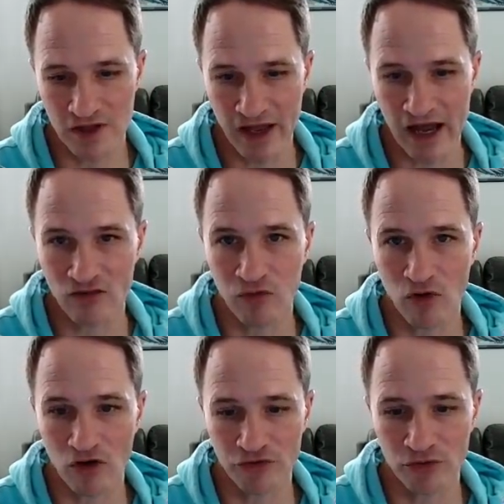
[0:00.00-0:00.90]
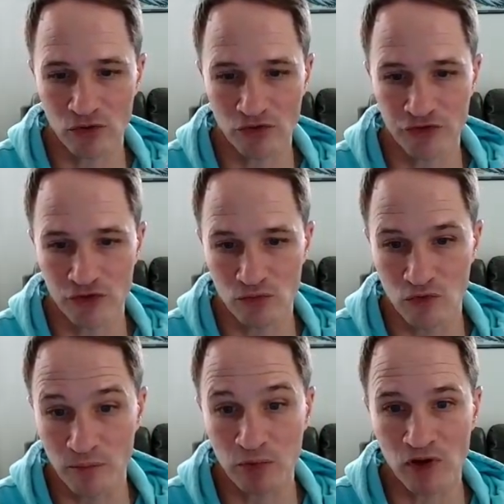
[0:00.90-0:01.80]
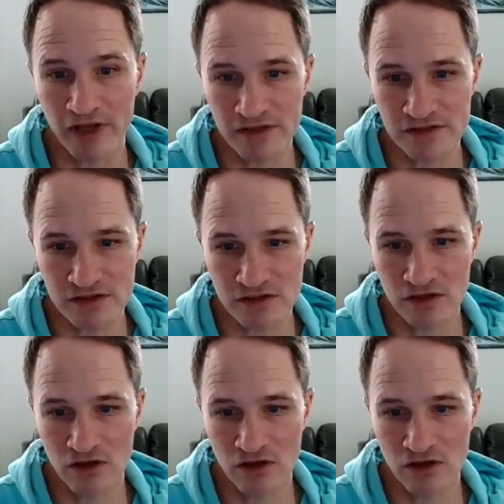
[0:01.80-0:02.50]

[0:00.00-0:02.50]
half wall tool to replace